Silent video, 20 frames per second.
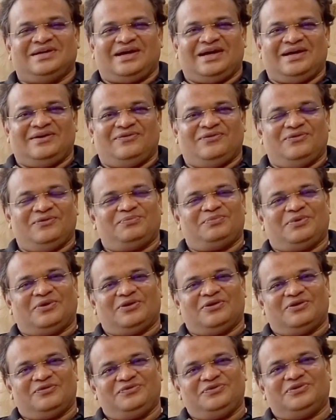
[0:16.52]
I hope
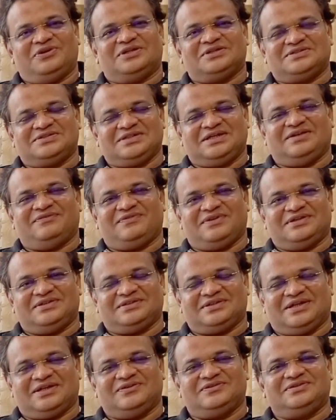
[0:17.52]
all of you are safe and
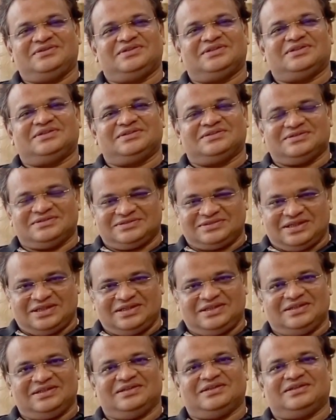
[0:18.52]
sound,
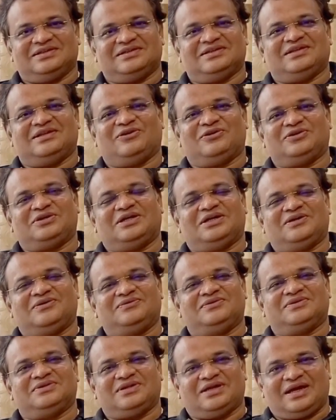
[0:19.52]
staying in
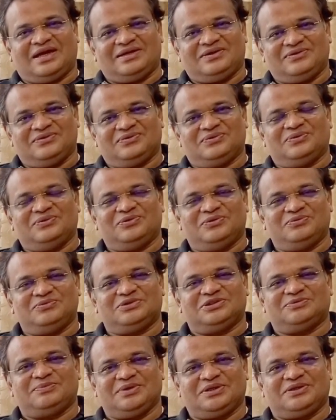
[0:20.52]
lockdown at your home,
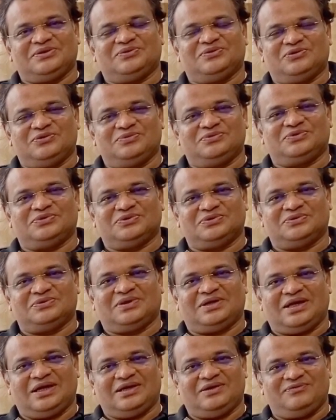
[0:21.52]
respective home.
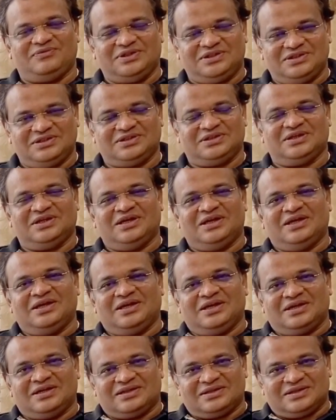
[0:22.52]
So I wish
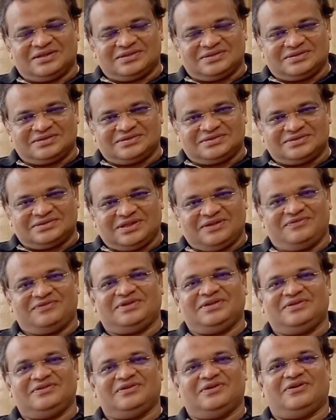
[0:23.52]
the
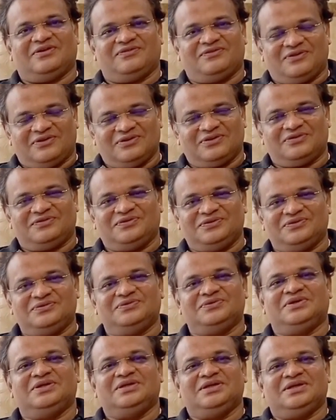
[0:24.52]
safety of all of
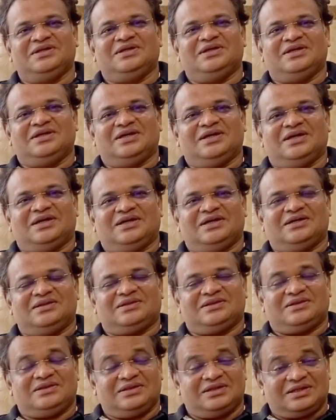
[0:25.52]
you.
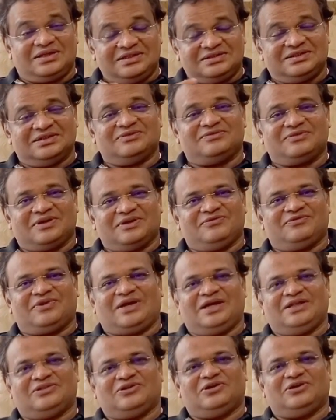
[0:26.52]
The reason
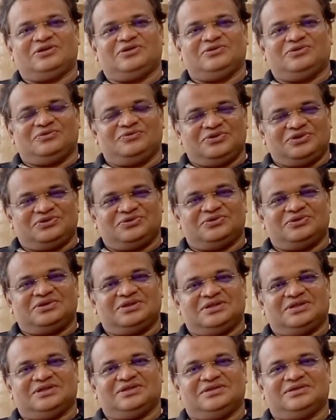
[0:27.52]
why I thought, you know, we
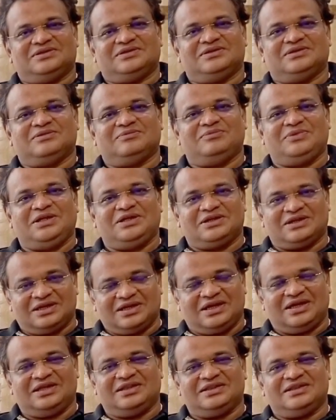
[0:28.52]
should meet
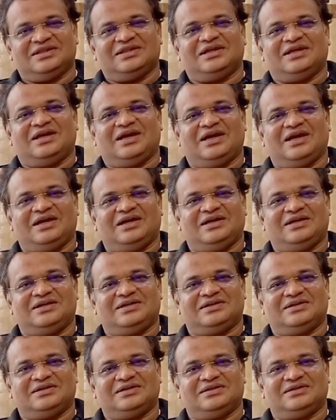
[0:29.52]
again and